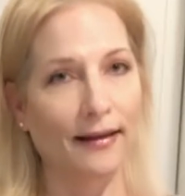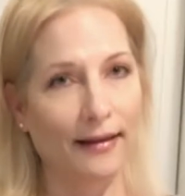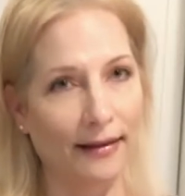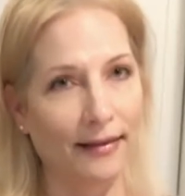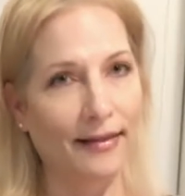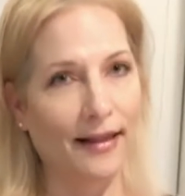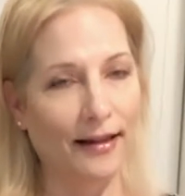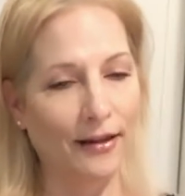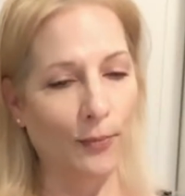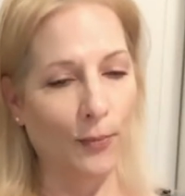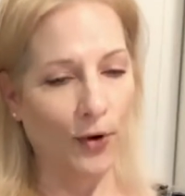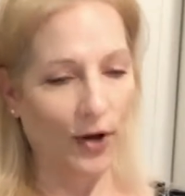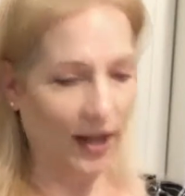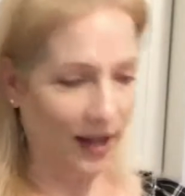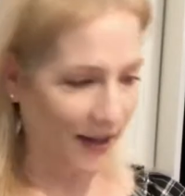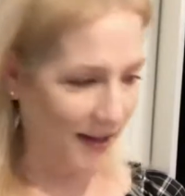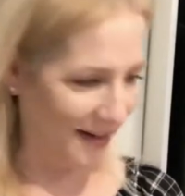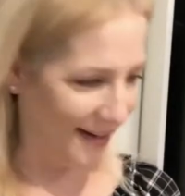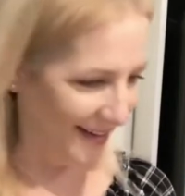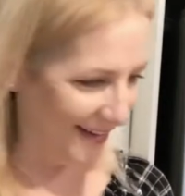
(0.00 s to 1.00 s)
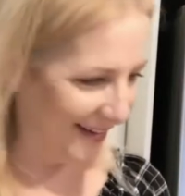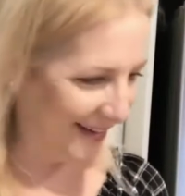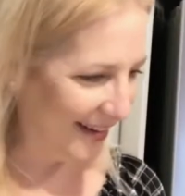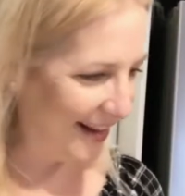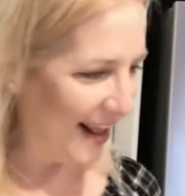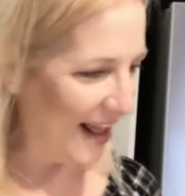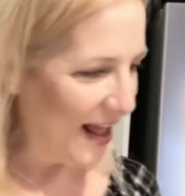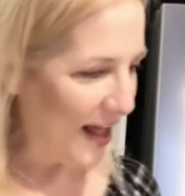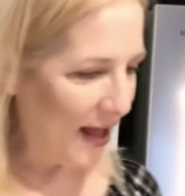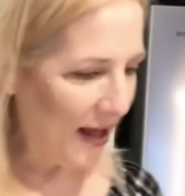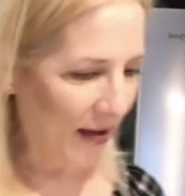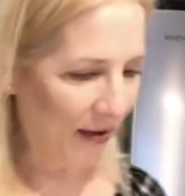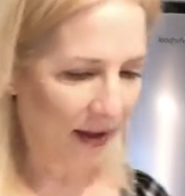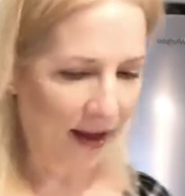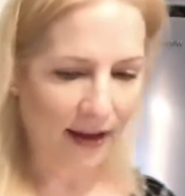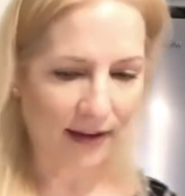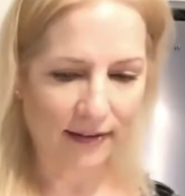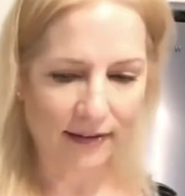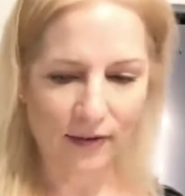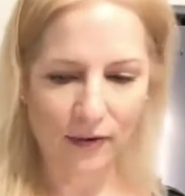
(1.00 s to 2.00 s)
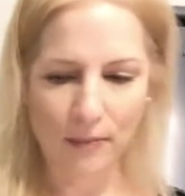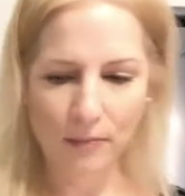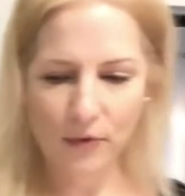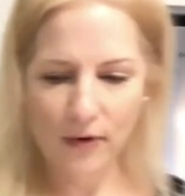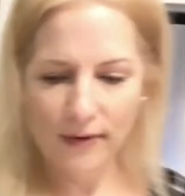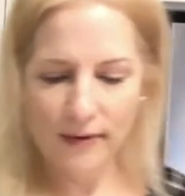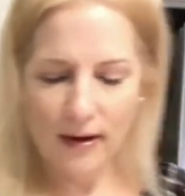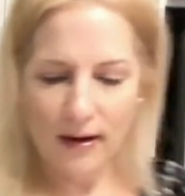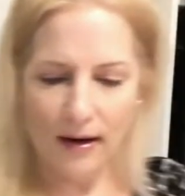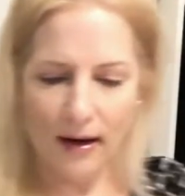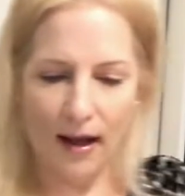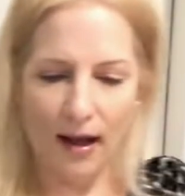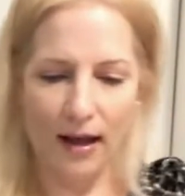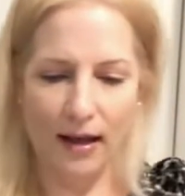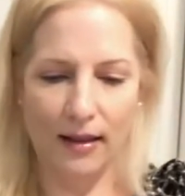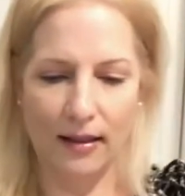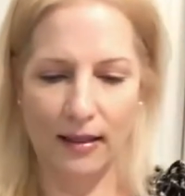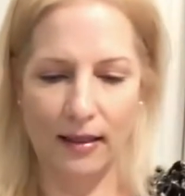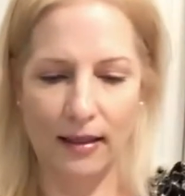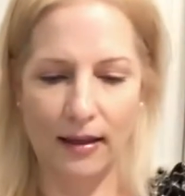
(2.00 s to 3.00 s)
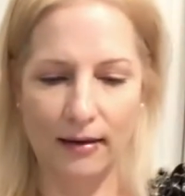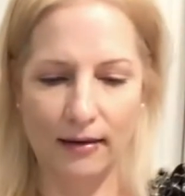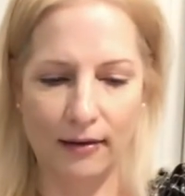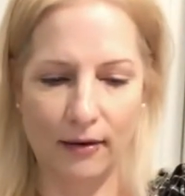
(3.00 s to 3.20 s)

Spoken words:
That's pretty good. Okay, so I'm just gonna cut this